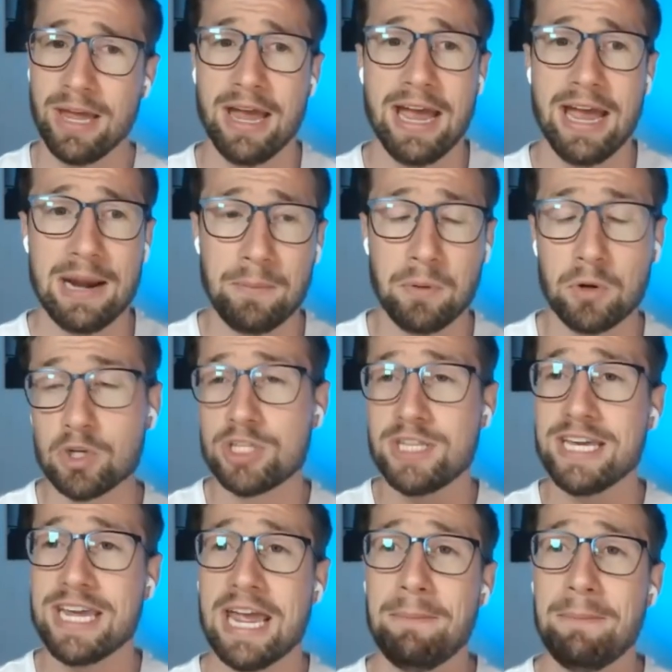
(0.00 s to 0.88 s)
and push
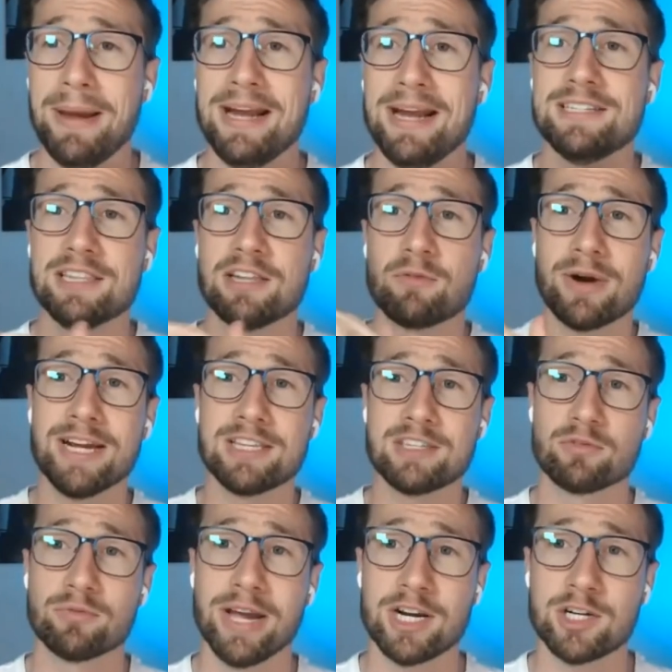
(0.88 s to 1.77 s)
the campaigns in the right
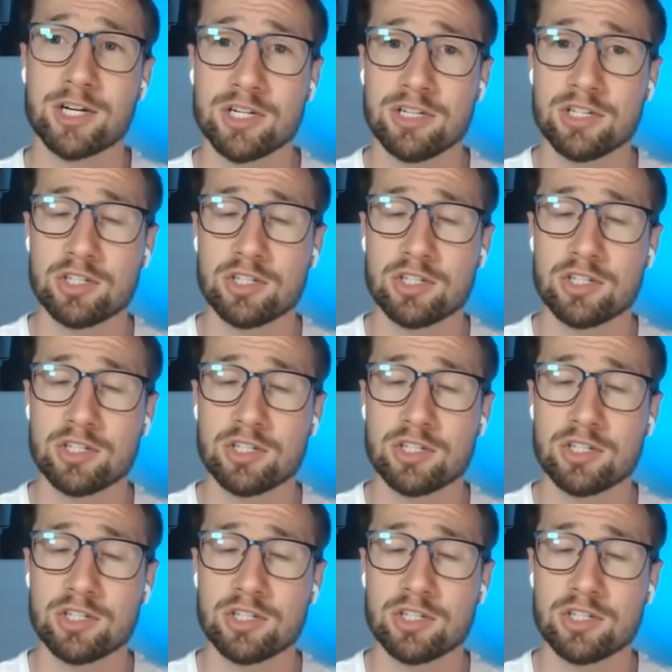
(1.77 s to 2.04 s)
direction,